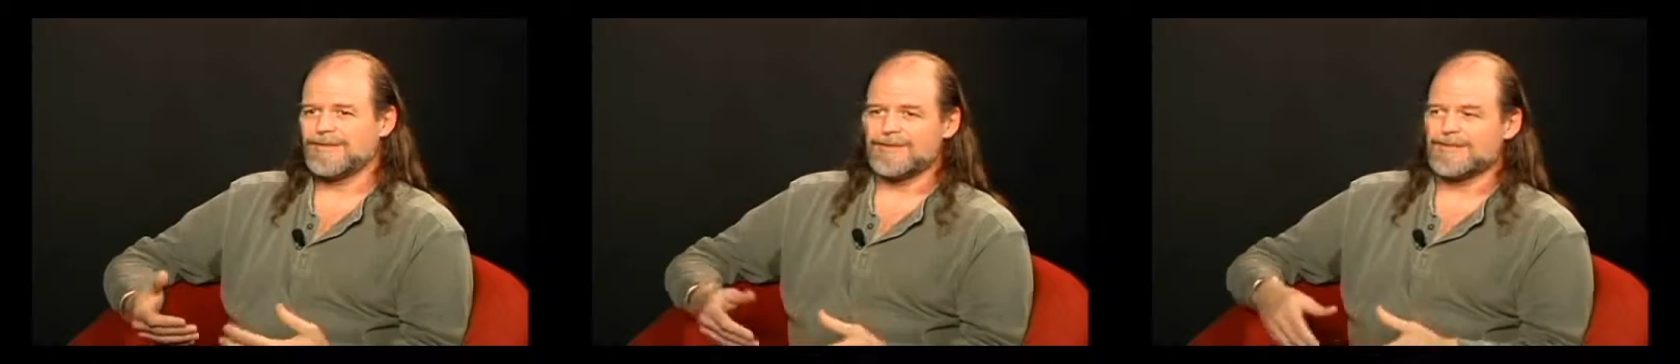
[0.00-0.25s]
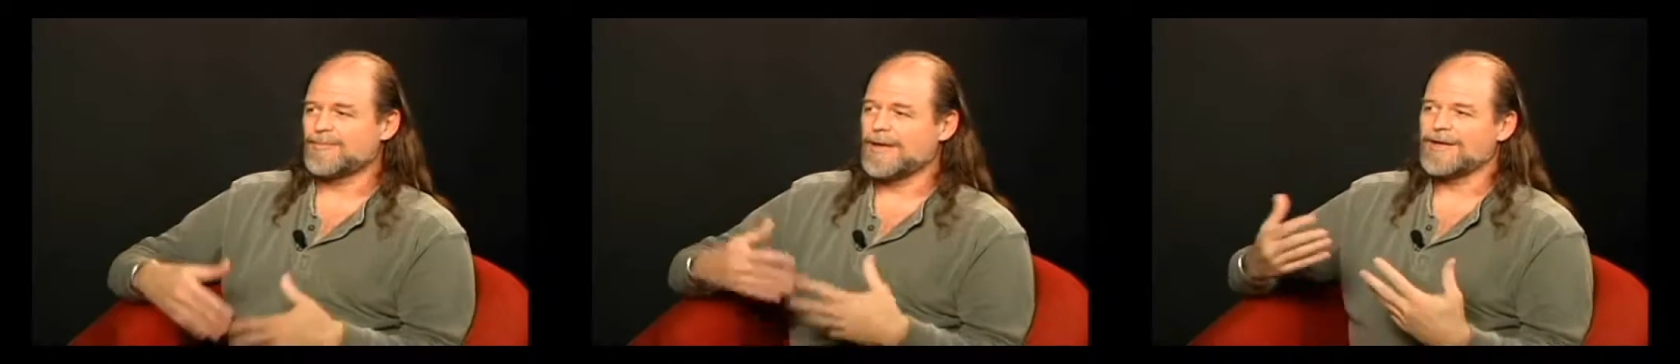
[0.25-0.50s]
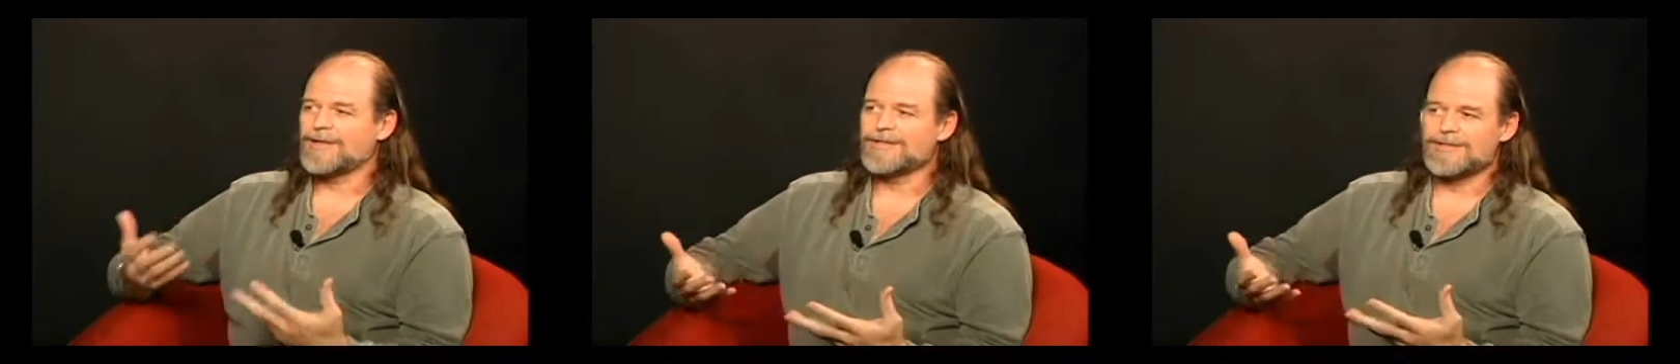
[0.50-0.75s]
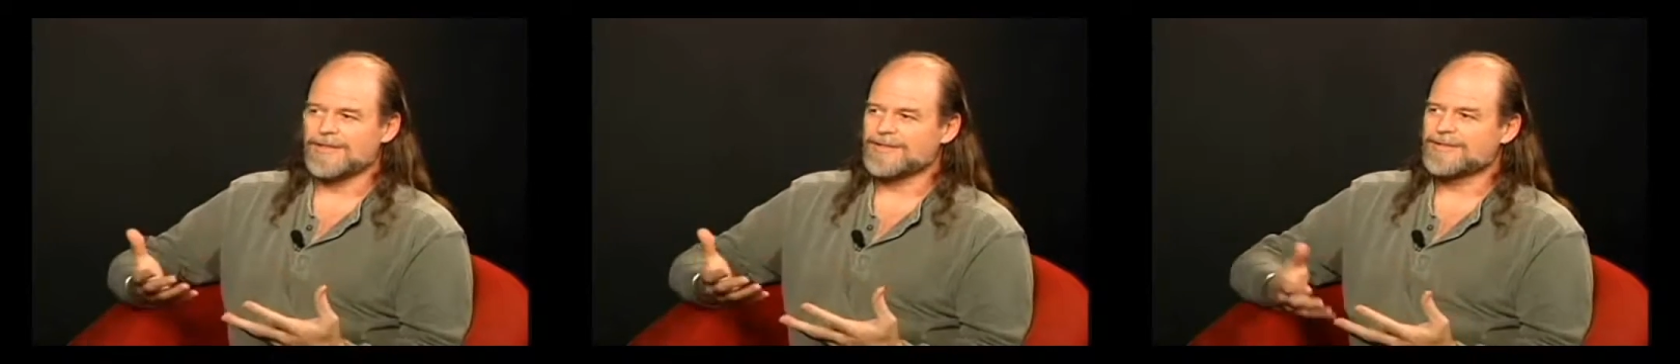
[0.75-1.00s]

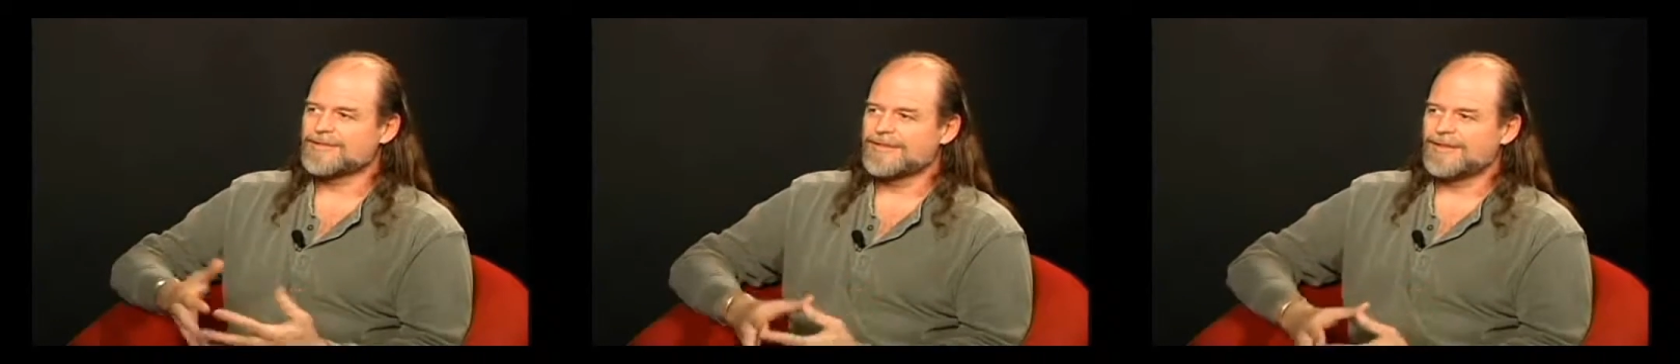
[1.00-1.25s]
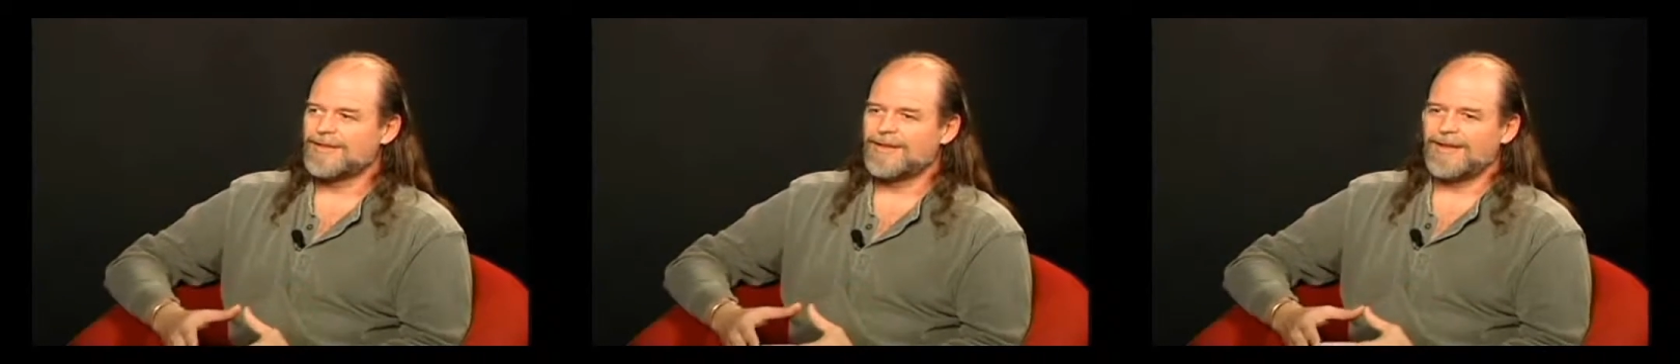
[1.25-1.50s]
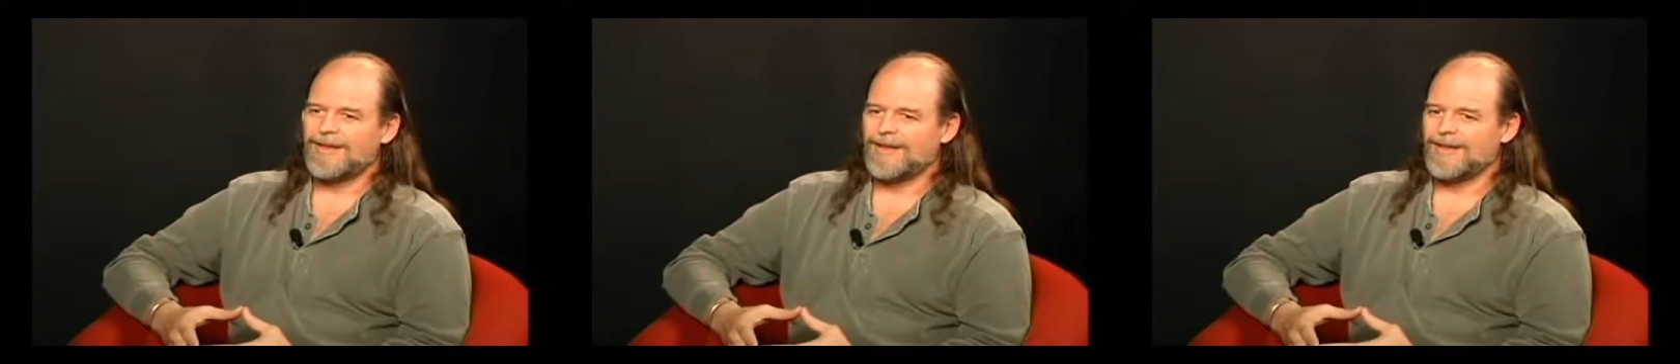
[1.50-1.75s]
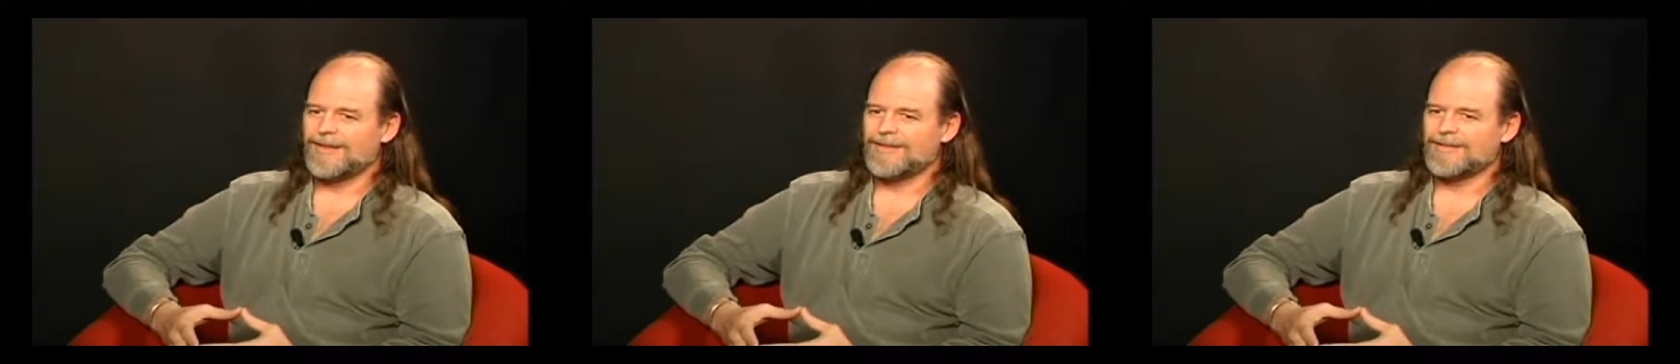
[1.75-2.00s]
inspires us,
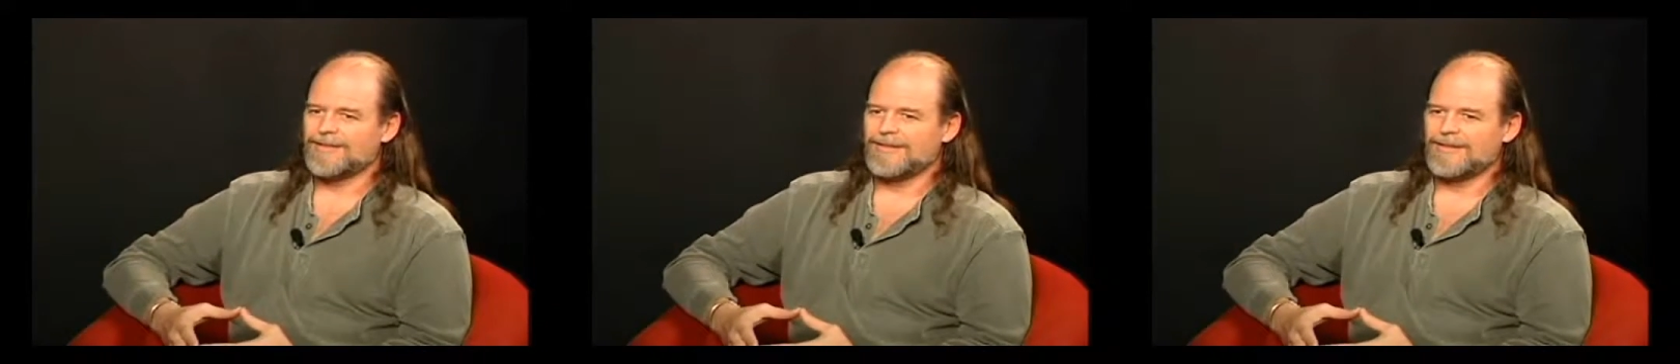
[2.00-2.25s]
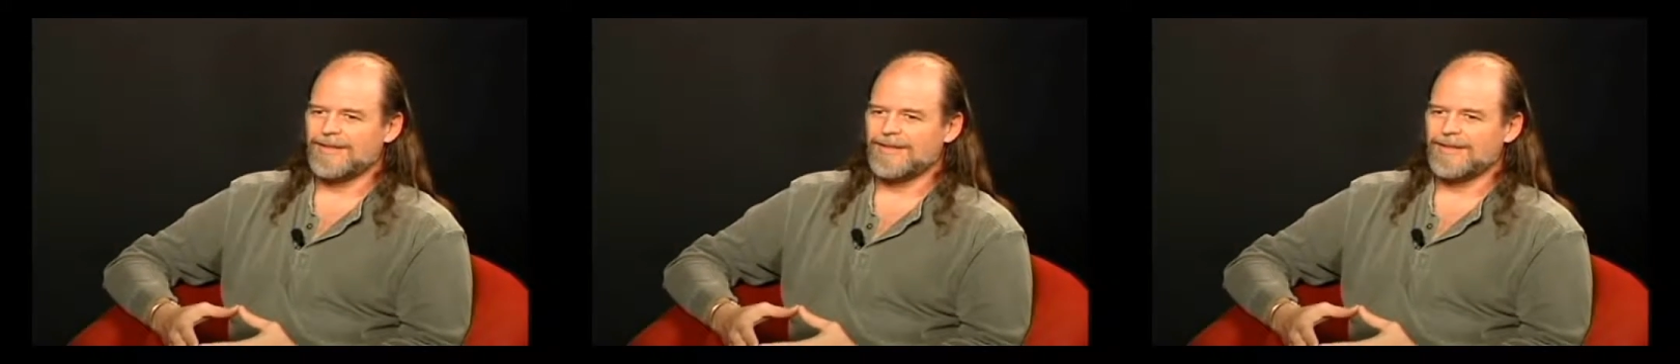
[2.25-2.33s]
and